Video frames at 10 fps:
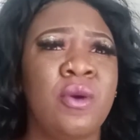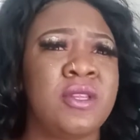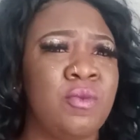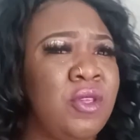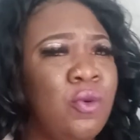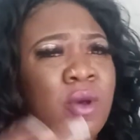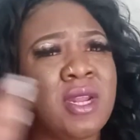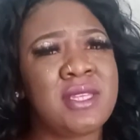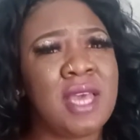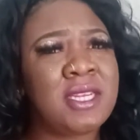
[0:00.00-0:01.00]
is when you
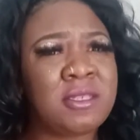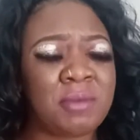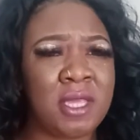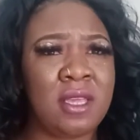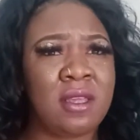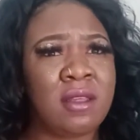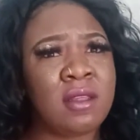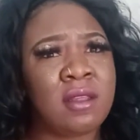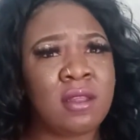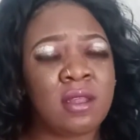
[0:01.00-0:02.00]
want to touch me.
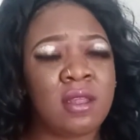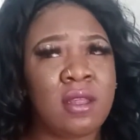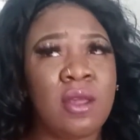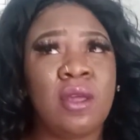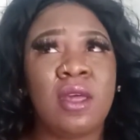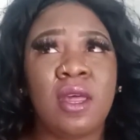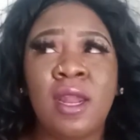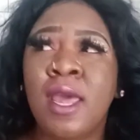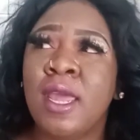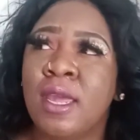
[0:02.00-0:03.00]

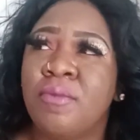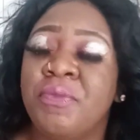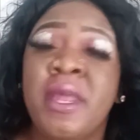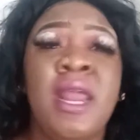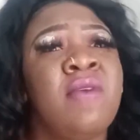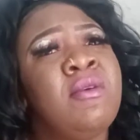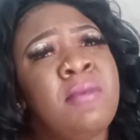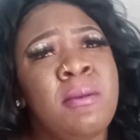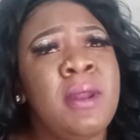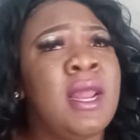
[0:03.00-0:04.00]
Like, and I
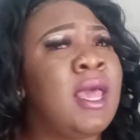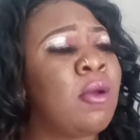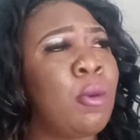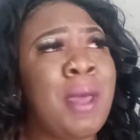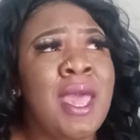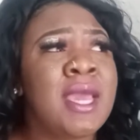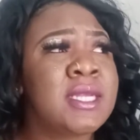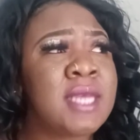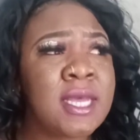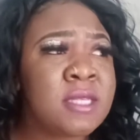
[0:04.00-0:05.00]
remember that, like, with my
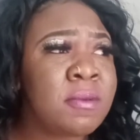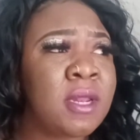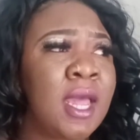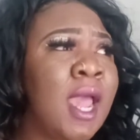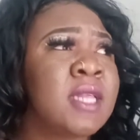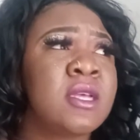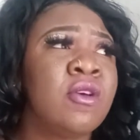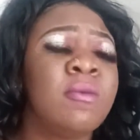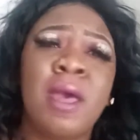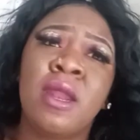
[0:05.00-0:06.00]
ex-husband, like, I
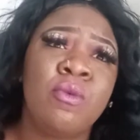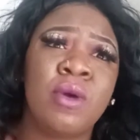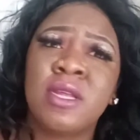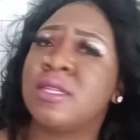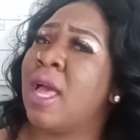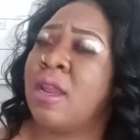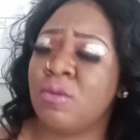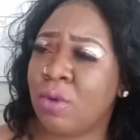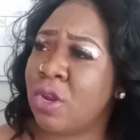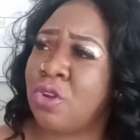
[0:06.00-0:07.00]
told him I didn't want
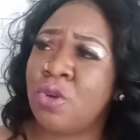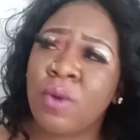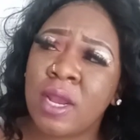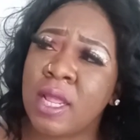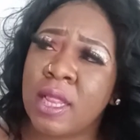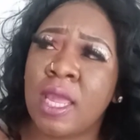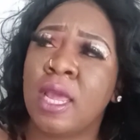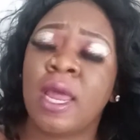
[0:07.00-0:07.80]
to do anything.